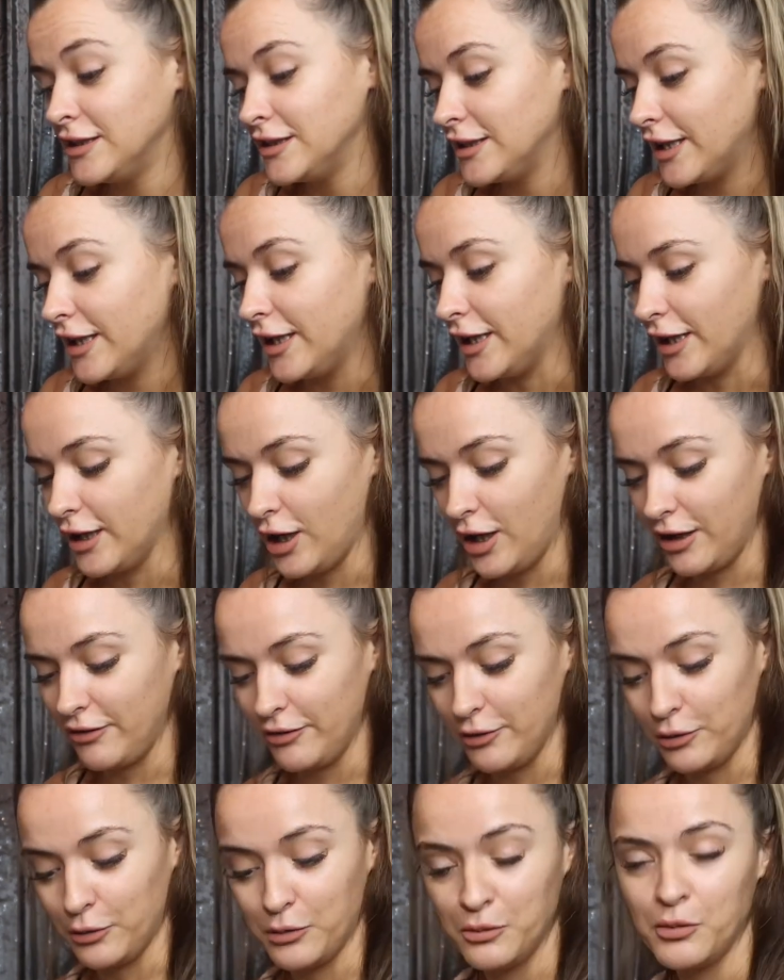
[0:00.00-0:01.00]
yeah, I
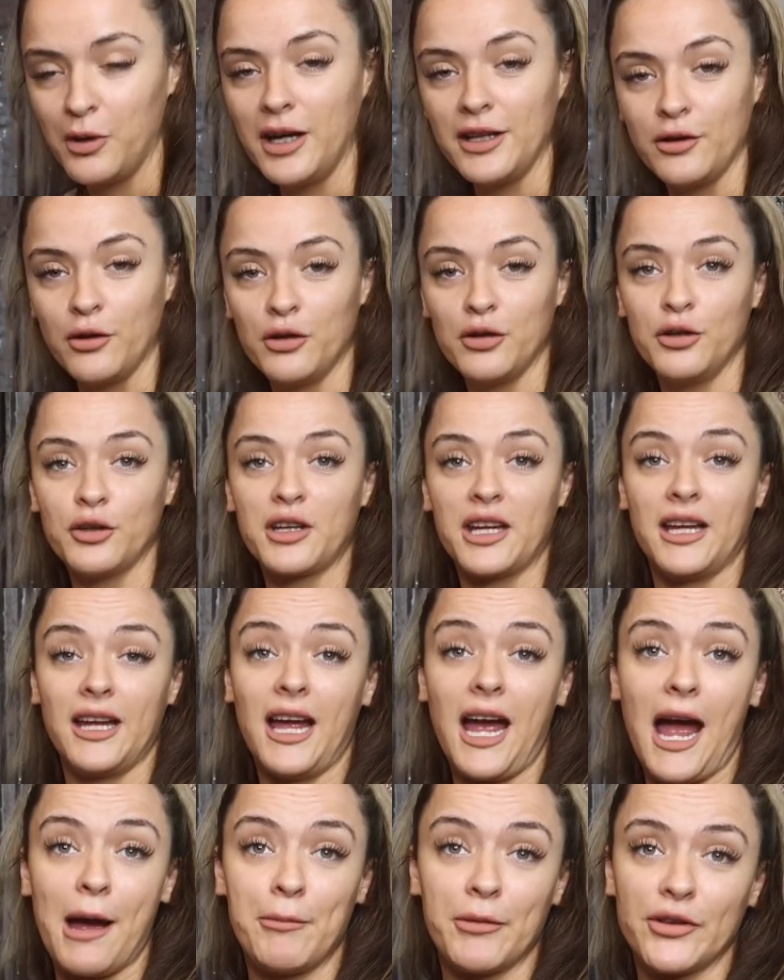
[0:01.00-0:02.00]
thought why not look at
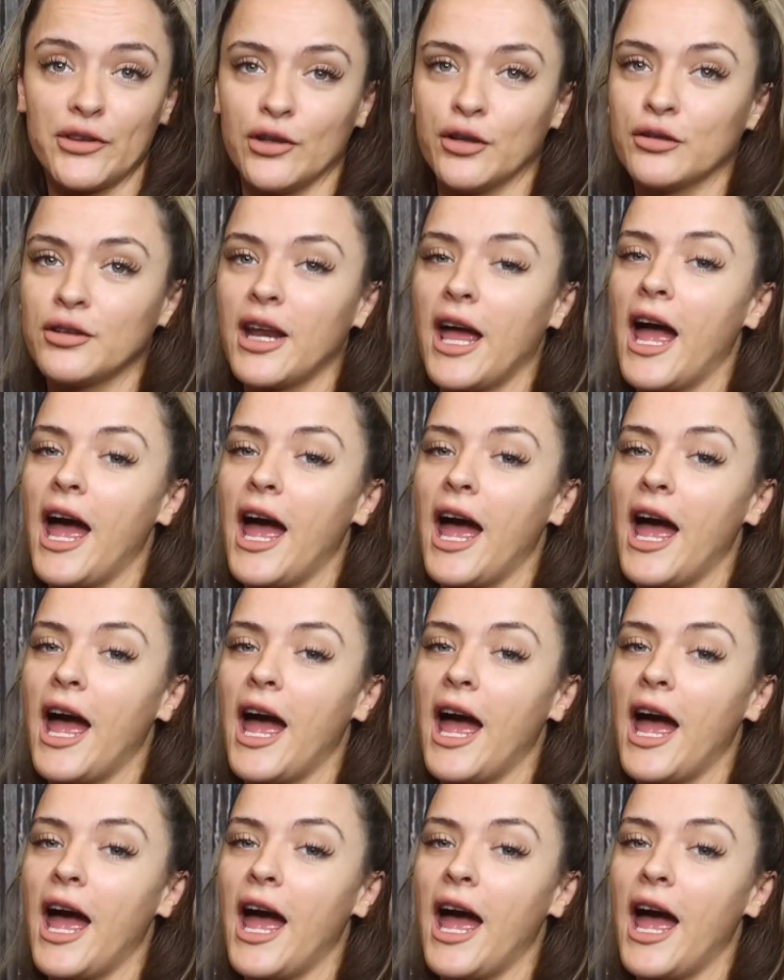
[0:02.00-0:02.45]
Amazon,